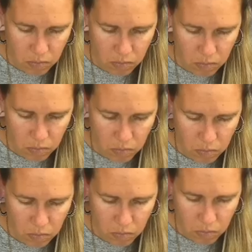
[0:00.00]

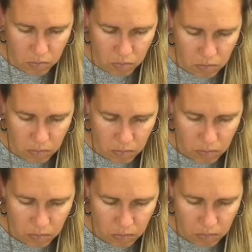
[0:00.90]
[no speech]